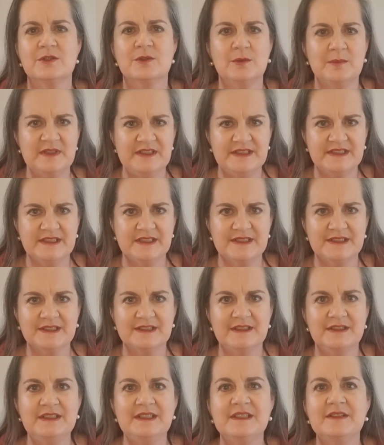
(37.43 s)
almost
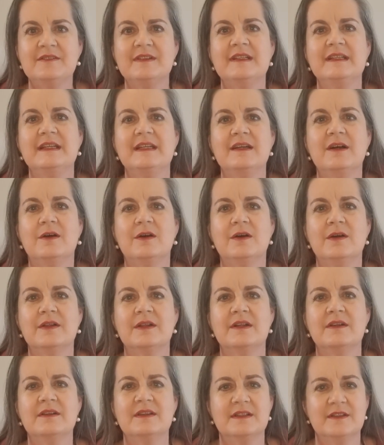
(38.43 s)
exclusively
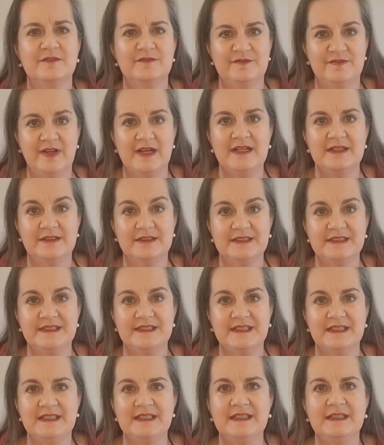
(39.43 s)
on the final
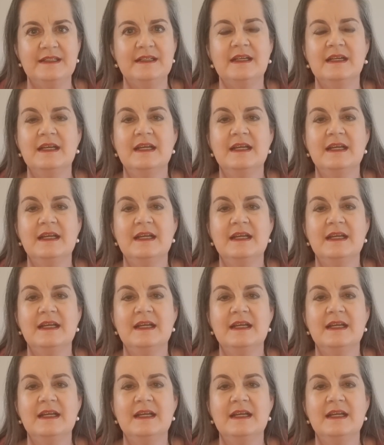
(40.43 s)
scene,